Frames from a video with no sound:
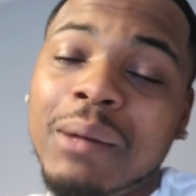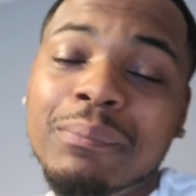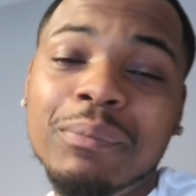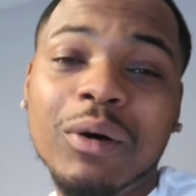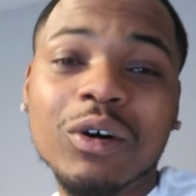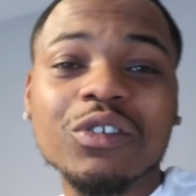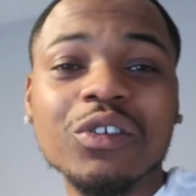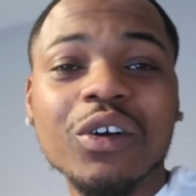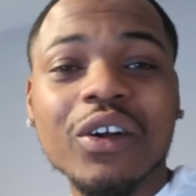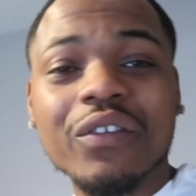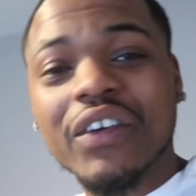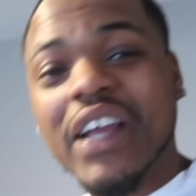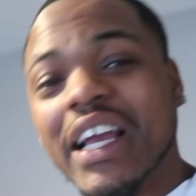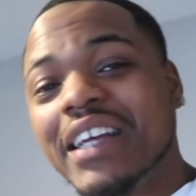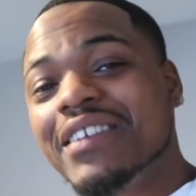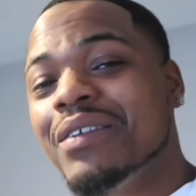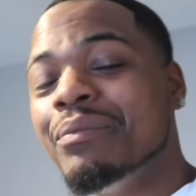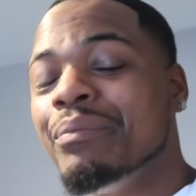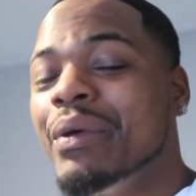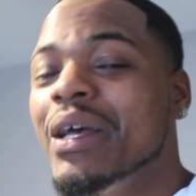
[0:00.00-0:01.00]
that post
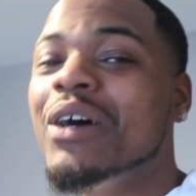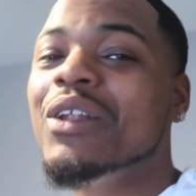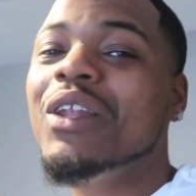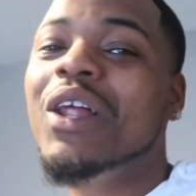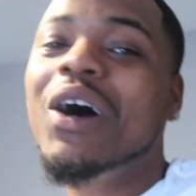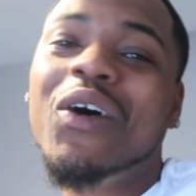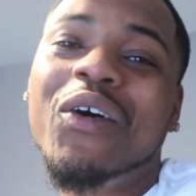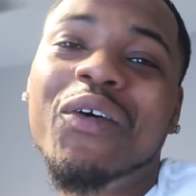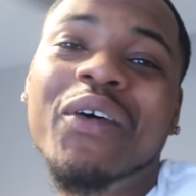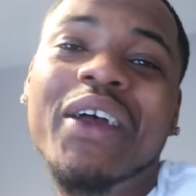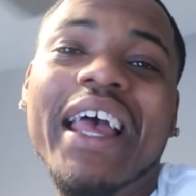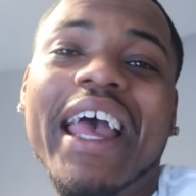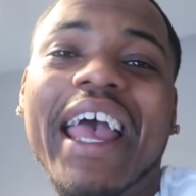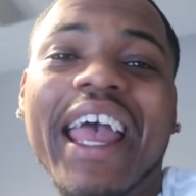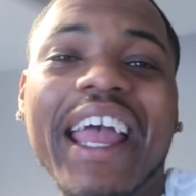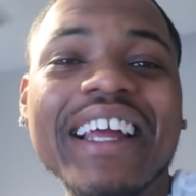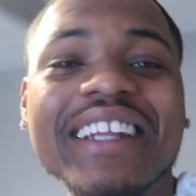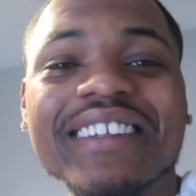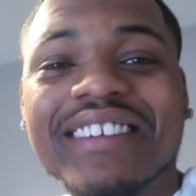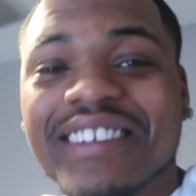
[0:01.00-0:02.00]
notification bell on,
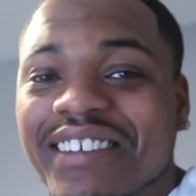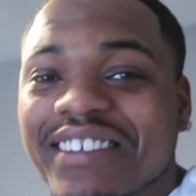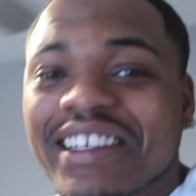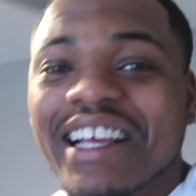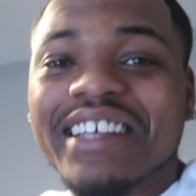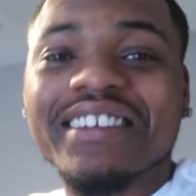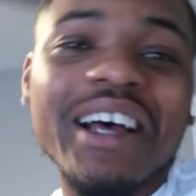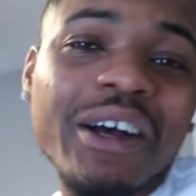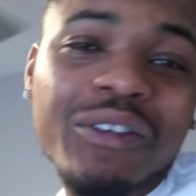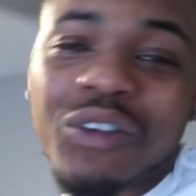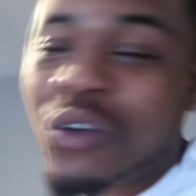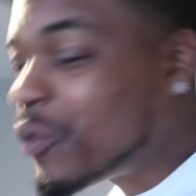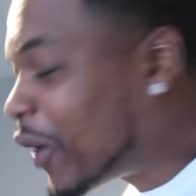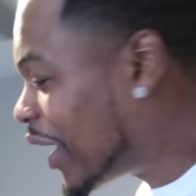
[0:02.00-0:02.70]
and since that's out the